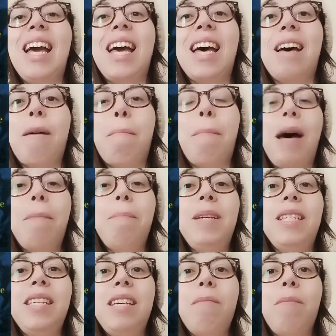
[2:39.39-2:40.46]

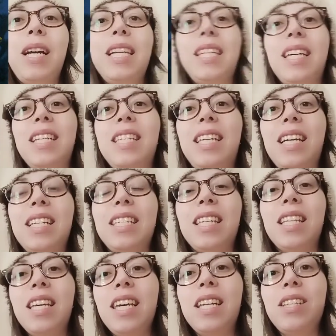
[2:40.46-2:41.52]
Poppy Z. Bright dissects
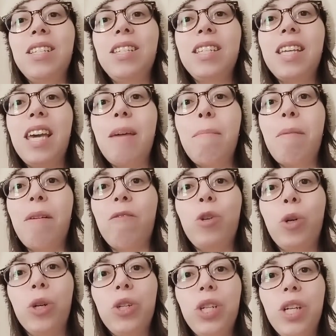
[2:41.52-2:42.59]
the landscape of
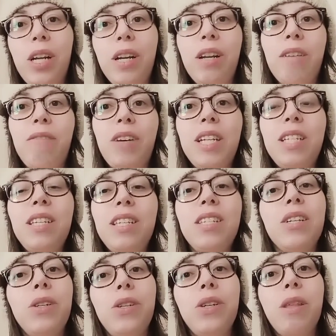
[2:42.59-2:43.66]
torture and invites
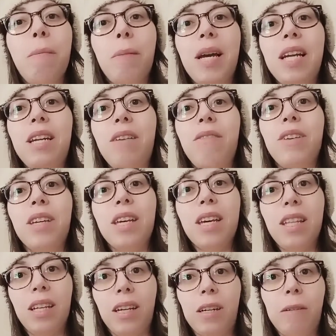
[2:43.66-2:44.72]
us into the mind of a
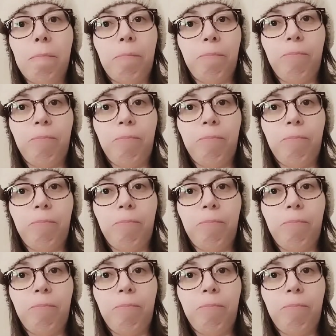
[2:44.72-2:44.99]
killer.